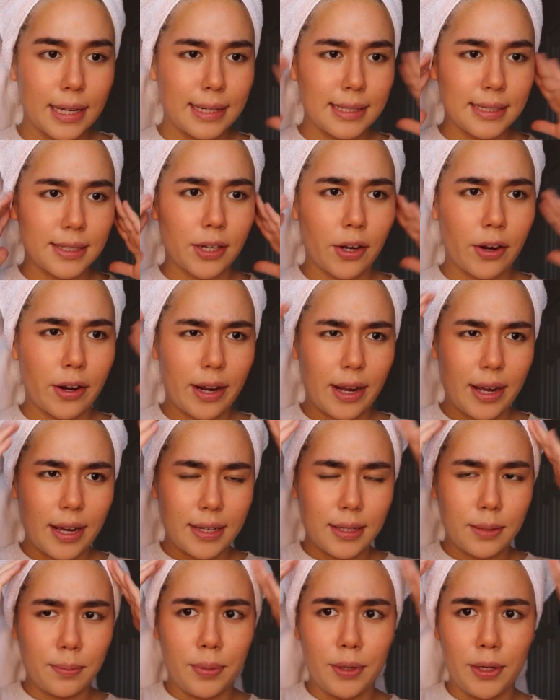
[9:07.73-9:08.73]
Guys, sorry, I
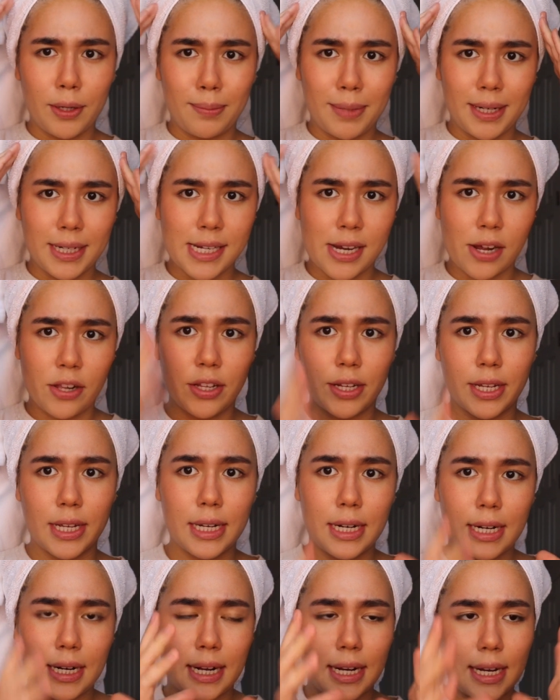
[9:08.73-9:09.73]
had to put on my towel
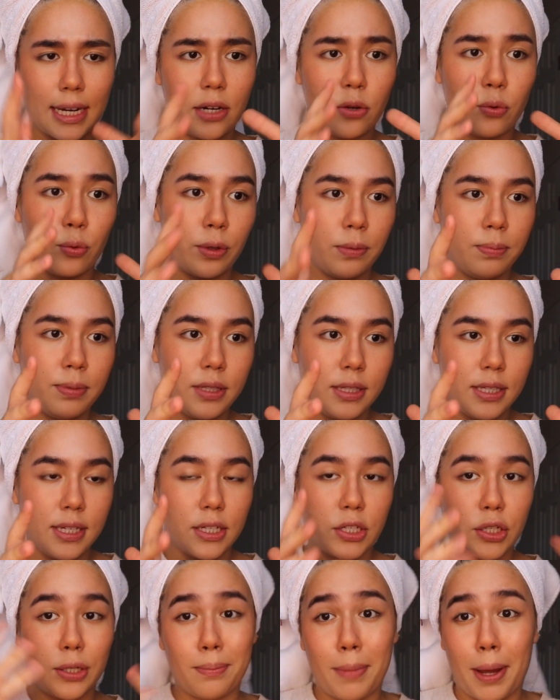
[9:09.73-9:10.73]
again and I kind of
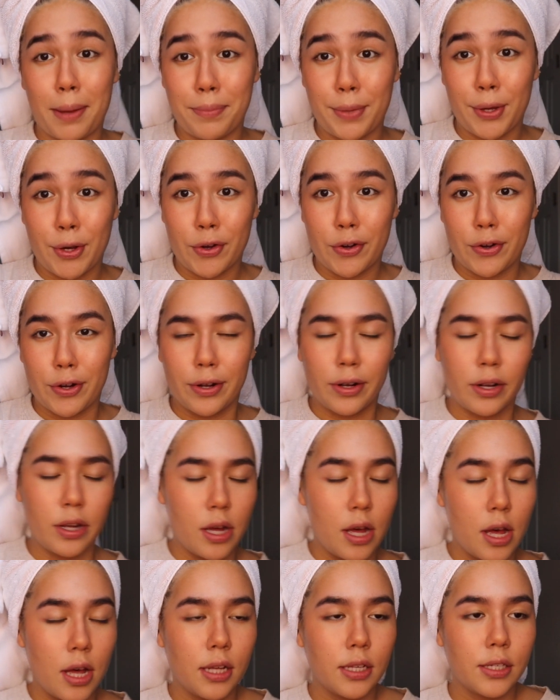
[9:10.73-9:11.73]
repositioned my mirror.
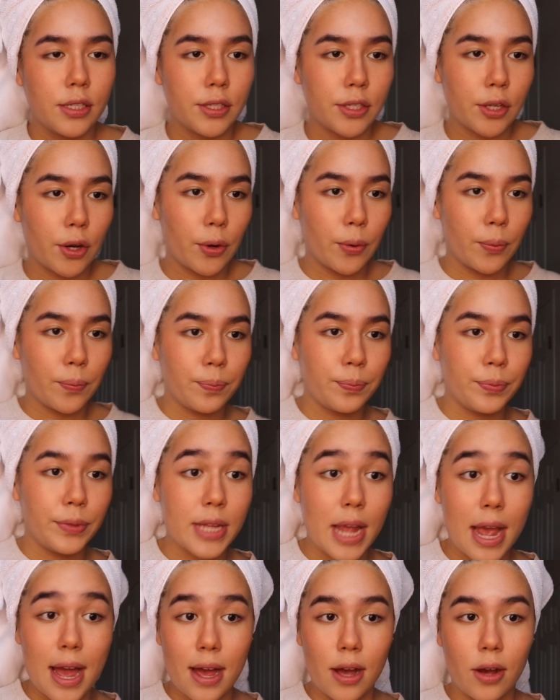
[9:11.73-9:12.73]
So
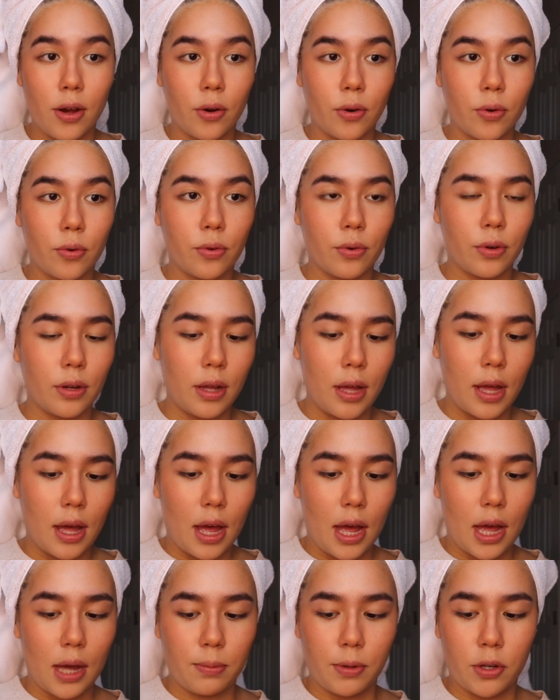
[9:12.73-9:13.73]
now
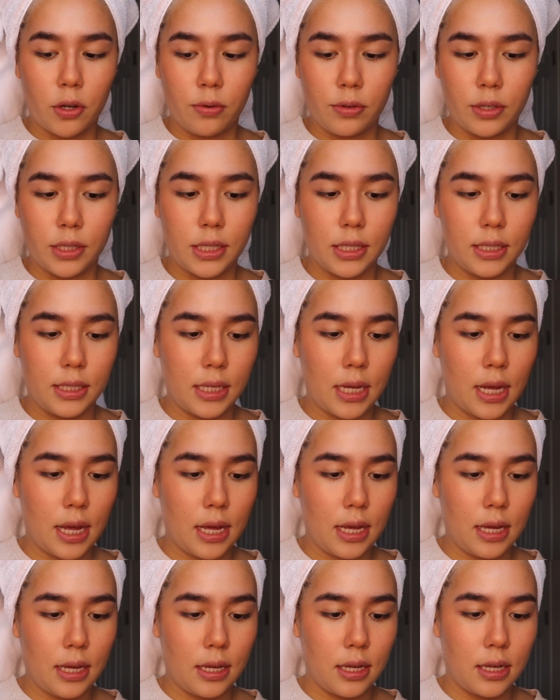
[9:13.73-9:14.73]
I'm going to
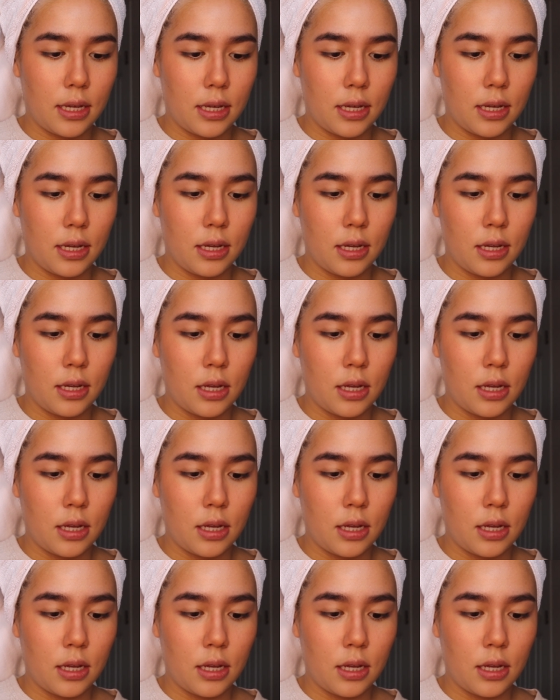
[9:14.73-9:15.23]
take